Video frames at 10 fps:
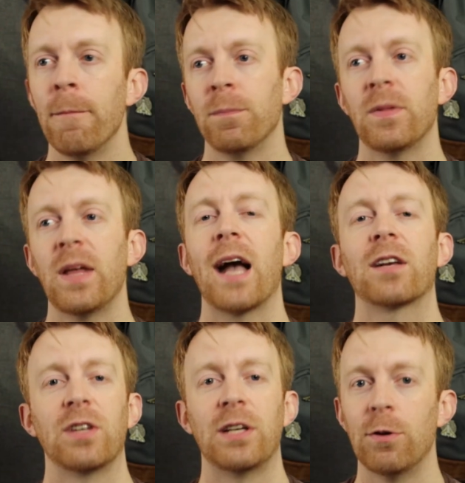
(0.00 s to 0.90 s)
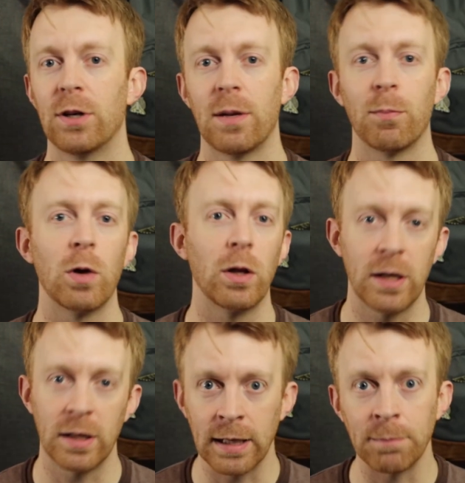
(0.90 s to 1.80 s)
they executed it
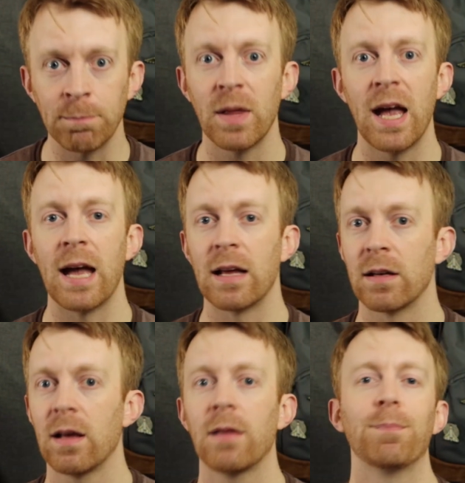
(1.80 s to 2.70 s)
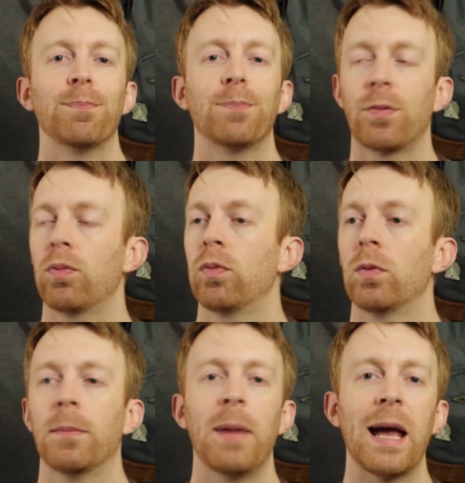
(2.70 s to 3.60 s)
brilliantly, and
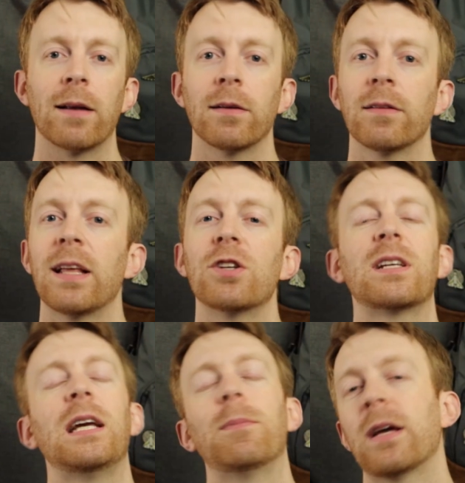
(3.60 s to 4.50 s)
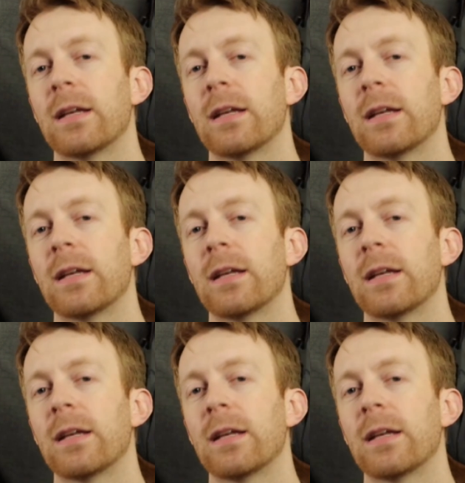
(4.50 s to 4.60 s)
man, they just keep hitting it.